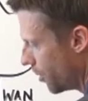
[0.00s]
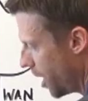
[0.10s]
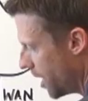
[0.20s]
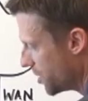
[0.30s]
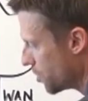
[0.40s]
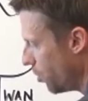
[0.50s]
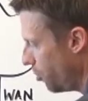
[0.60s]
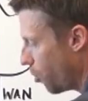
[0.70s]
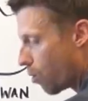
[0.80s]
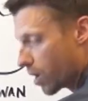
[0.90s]
console
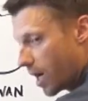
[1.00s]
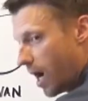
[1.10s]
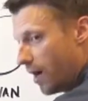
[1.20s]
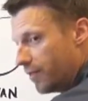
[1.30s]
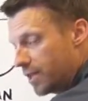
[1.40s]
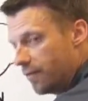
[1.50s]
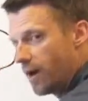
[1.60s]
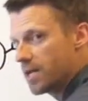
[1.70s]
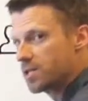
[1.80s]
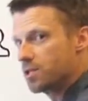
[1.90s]
port of the
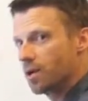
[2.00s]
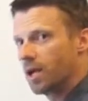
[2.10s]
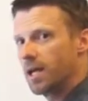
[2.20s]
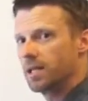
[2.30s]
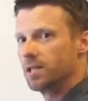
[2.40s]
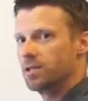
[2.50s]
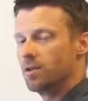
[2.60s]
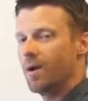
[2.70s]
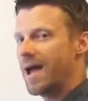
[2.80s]
device you're connecting to,